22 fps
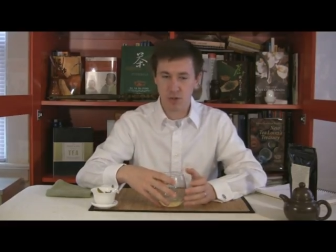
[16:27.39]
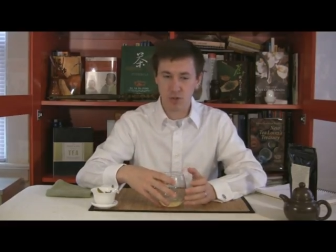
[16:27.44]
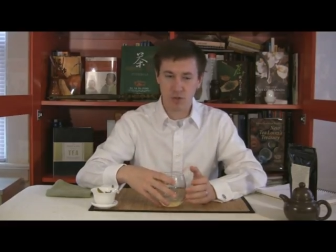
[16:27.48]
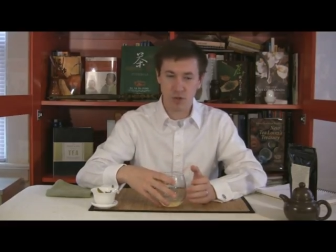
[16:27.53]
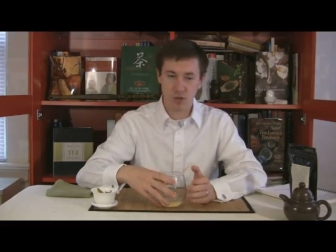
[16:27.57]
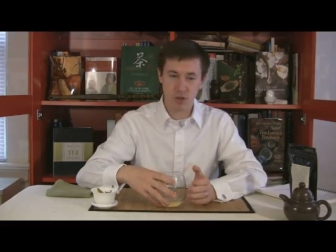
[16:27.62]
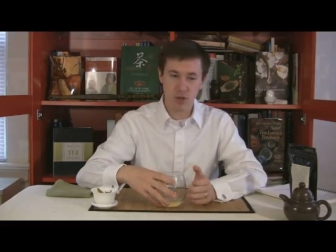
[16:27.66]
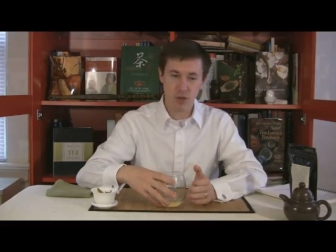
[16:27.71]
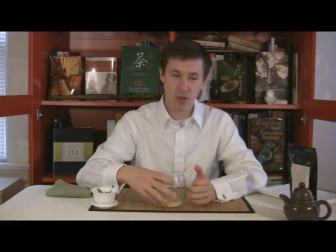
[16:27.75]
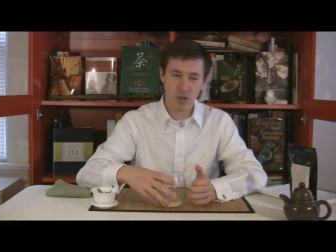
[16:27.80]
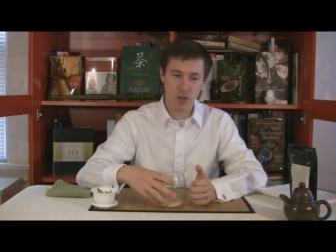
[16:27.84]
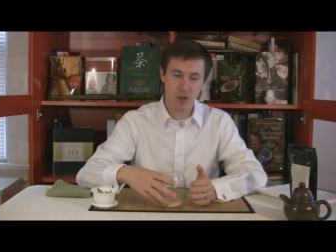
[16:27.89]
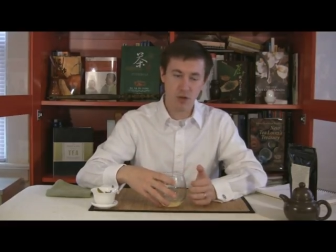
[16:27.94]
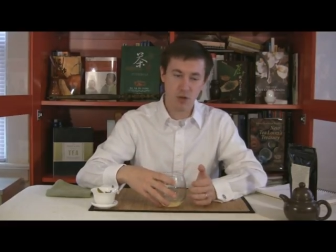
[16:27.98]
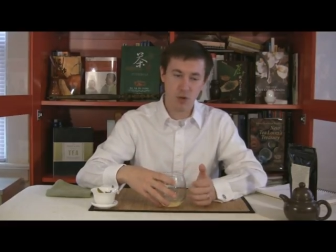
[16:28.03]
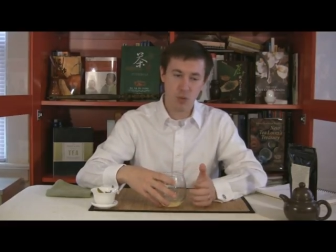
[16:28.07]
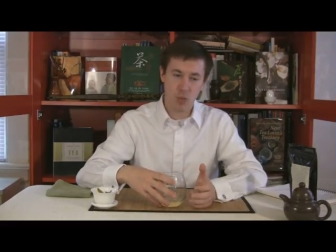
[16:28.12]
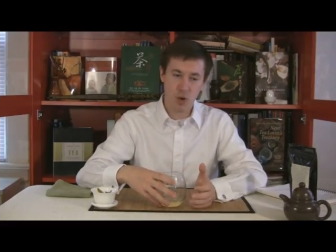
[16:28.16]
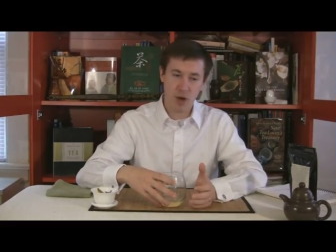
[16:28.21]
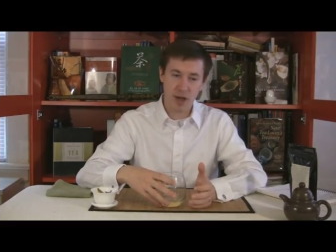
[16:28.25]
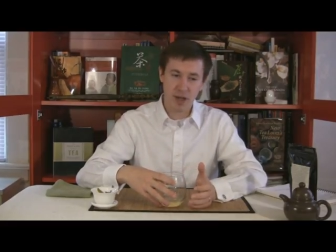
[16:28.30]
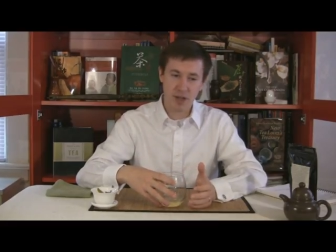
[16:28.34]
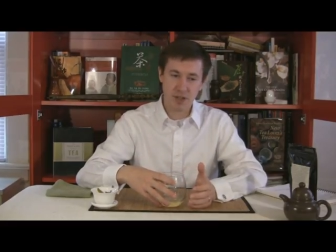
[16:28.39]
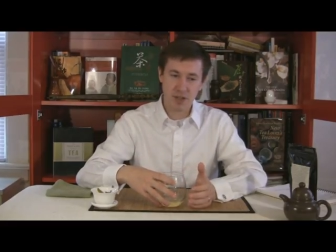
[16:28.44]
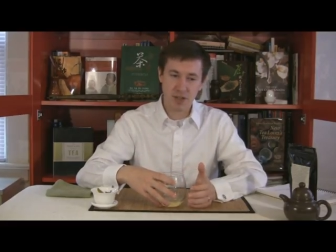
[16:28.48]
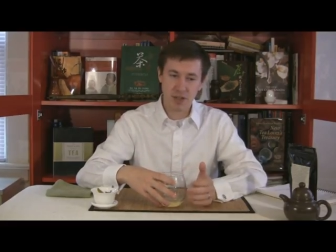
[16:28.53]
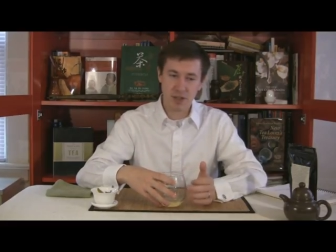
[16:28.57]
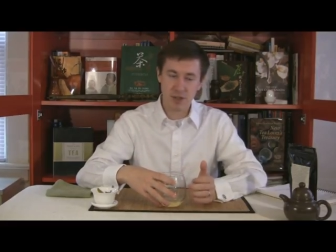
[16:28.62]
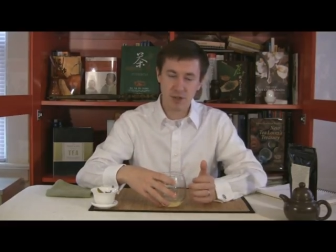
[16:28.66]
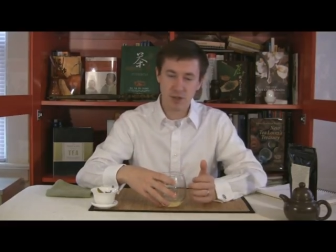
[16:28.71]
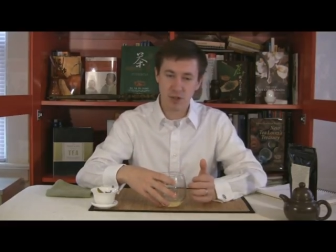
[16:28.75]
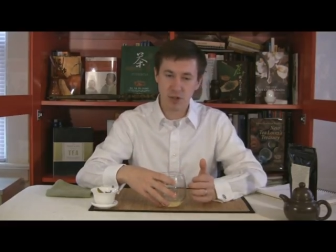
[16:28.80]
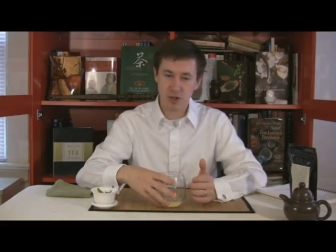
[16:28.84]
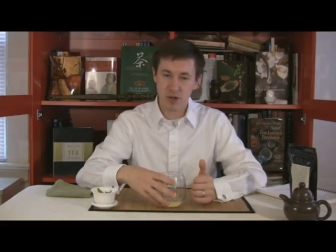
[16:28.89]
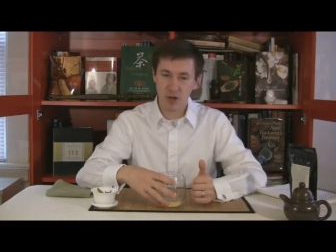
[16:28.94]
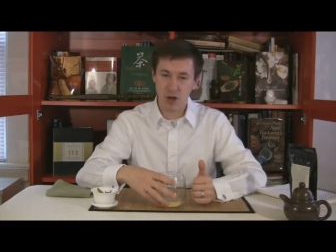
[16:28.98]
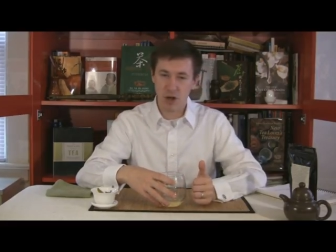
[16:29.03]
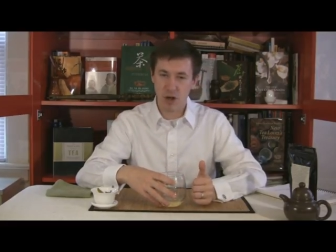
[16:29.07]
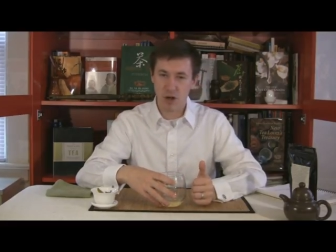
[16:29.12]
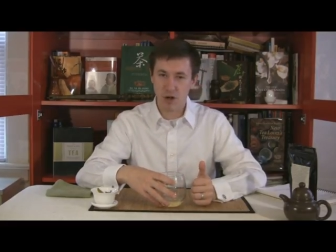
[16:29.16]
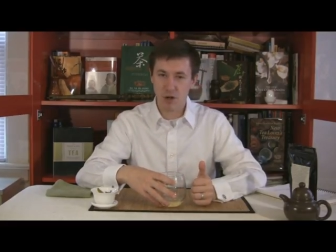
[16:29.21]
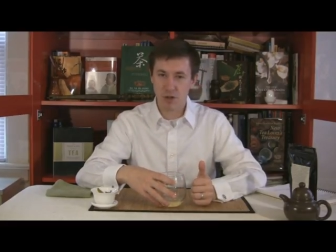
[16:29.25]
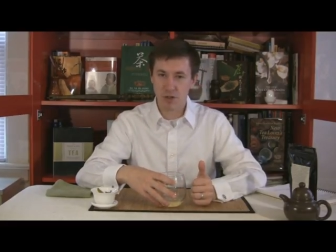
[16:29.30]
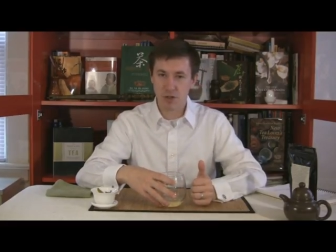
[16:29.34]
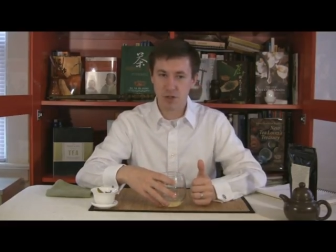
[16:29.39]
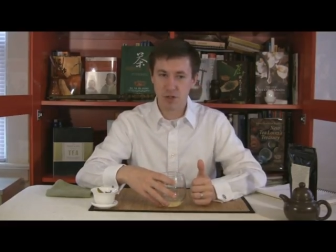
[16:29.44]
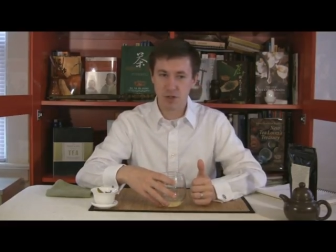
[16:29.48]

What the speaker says: or the white teas that are